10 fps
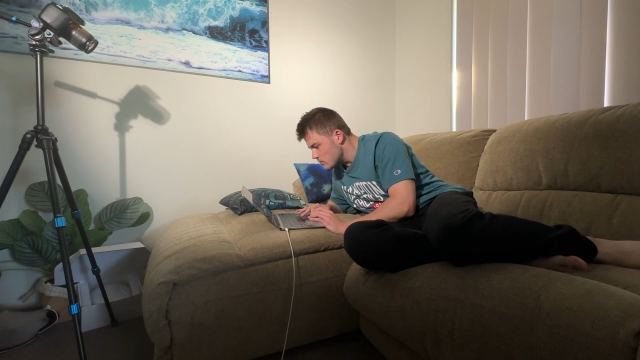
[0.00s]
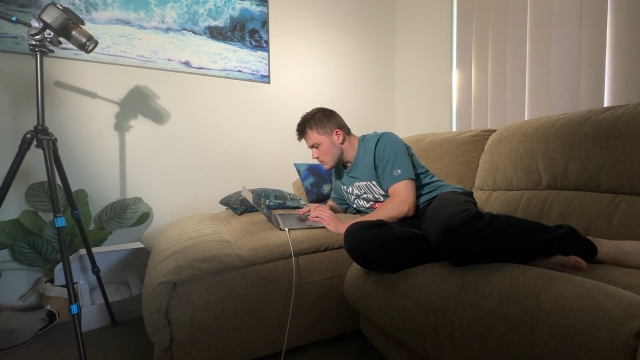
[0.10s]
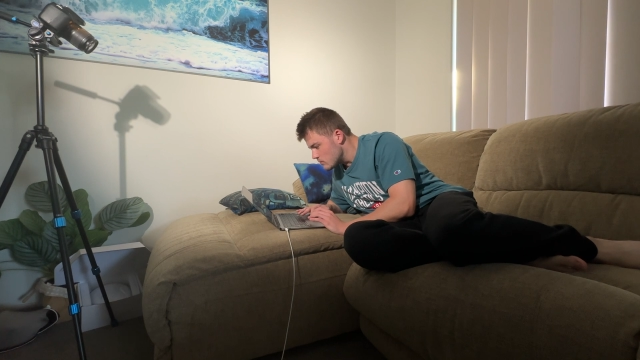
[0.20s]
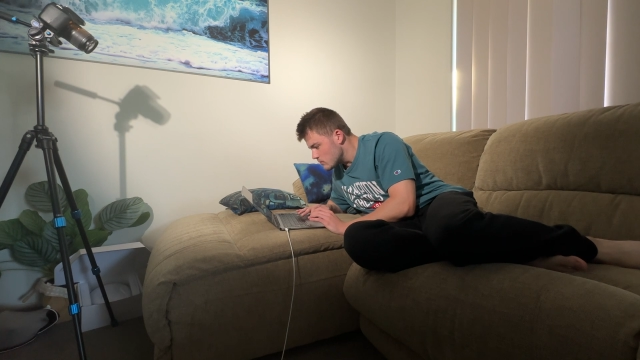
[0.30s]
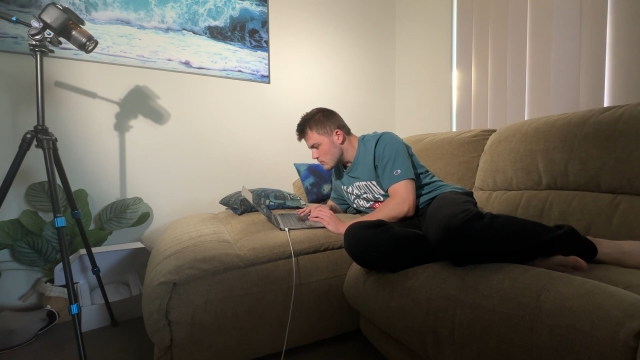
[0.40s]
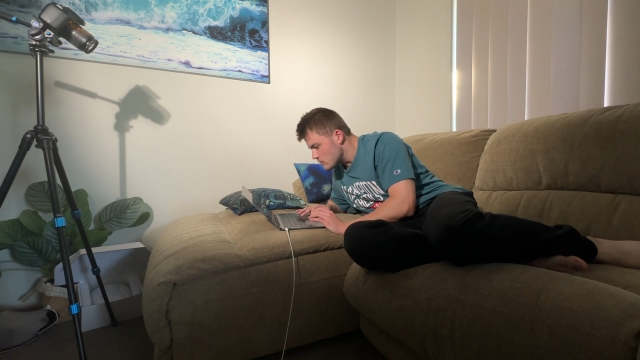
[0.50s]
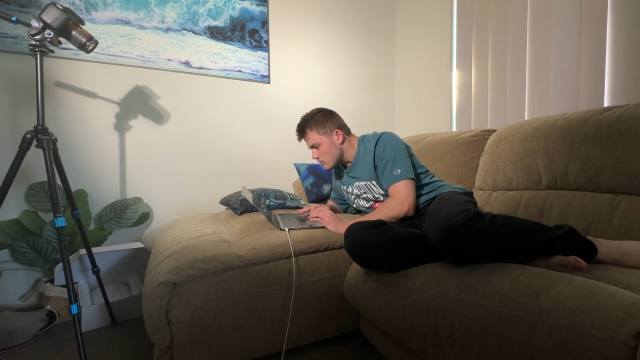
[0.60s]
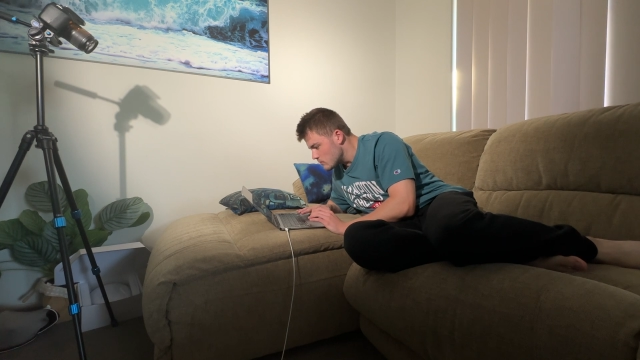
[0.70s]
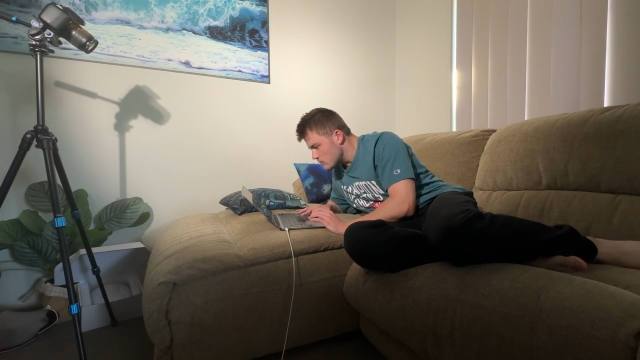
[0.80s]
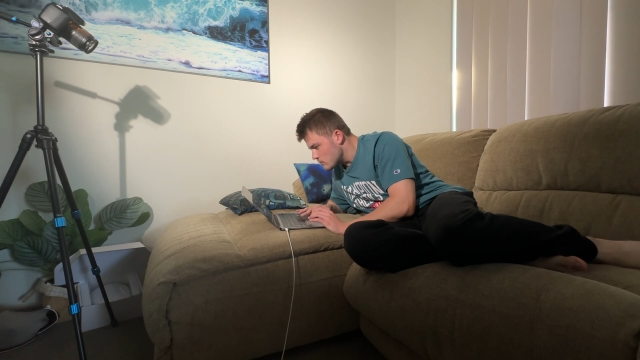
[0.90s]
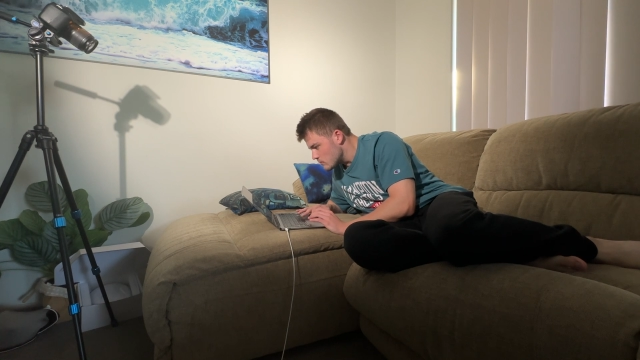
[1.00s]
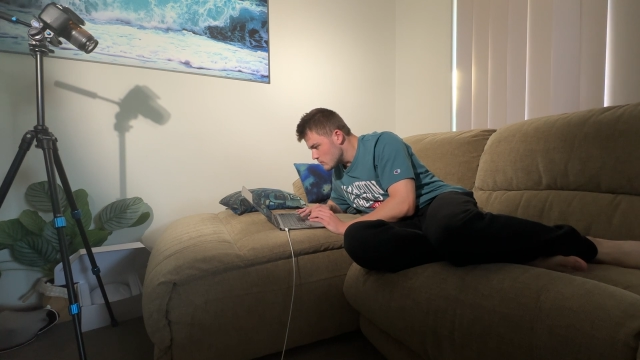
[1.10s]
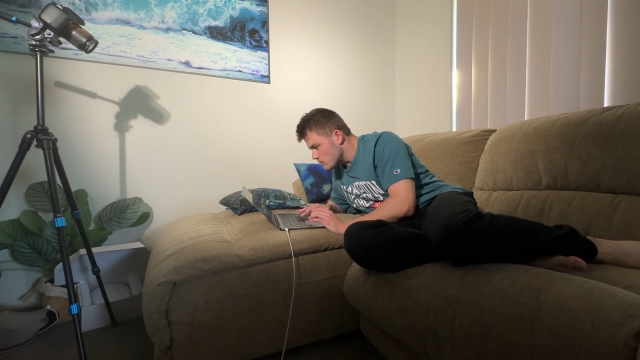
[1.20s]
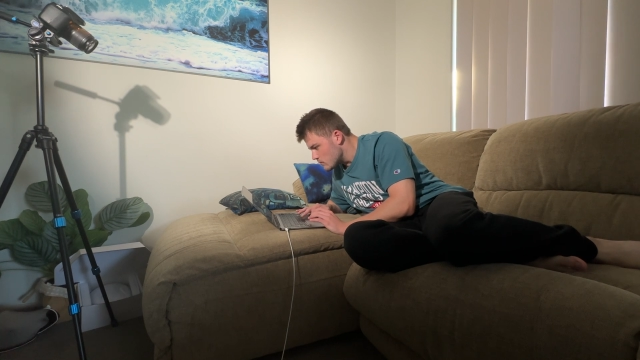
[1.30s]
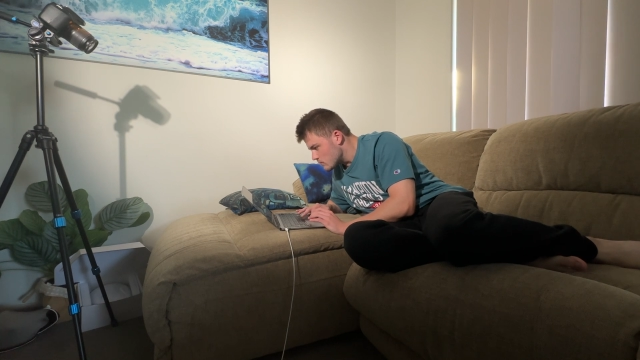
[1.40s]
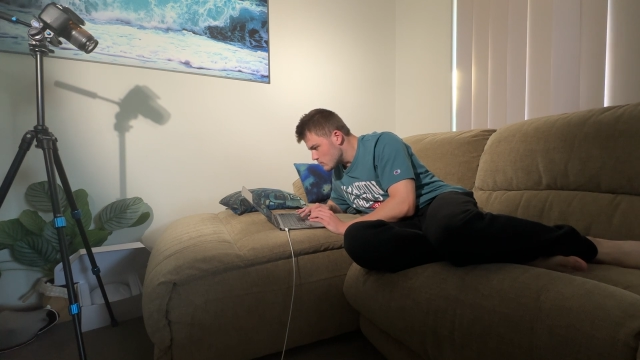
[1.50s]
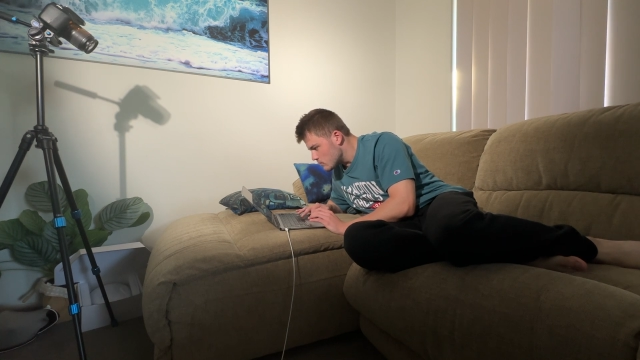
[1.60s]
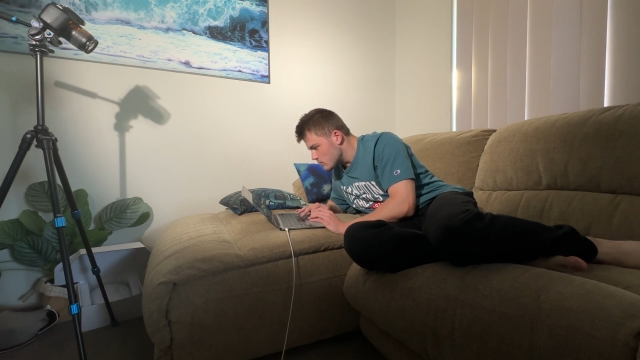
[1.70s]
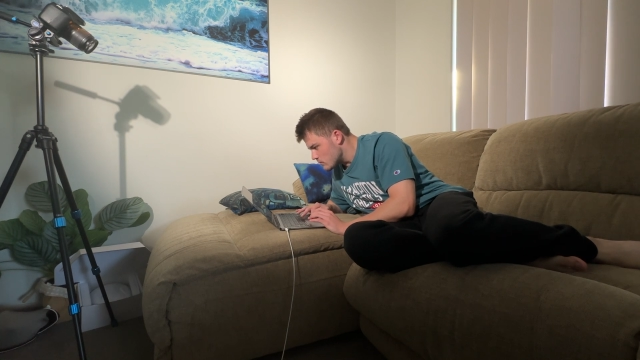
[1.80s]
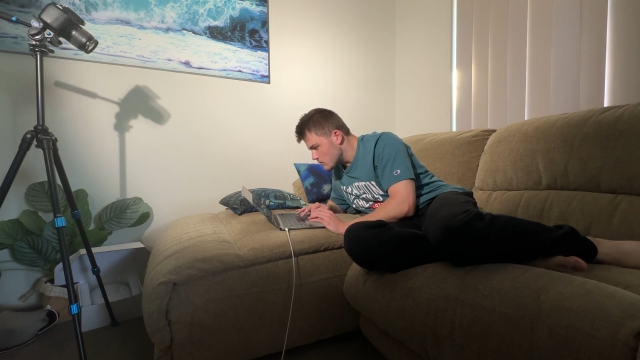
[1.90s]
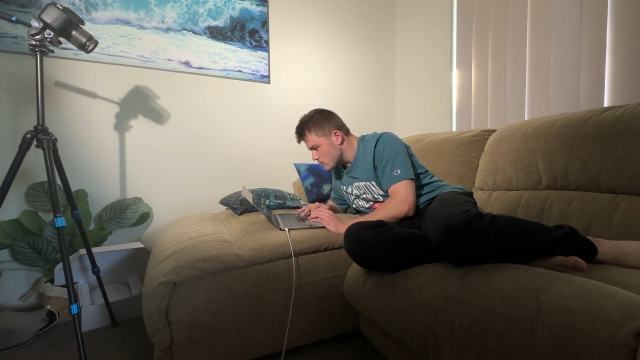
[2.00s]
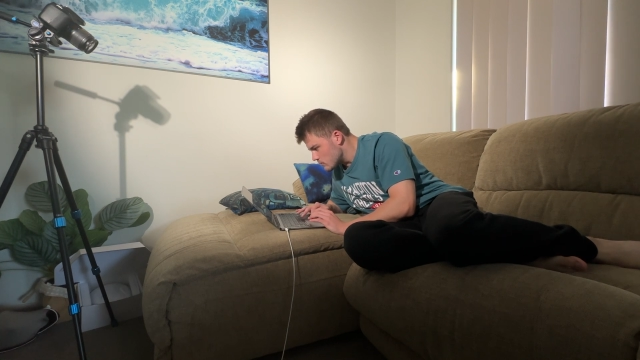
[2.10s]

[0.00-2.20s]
(silence)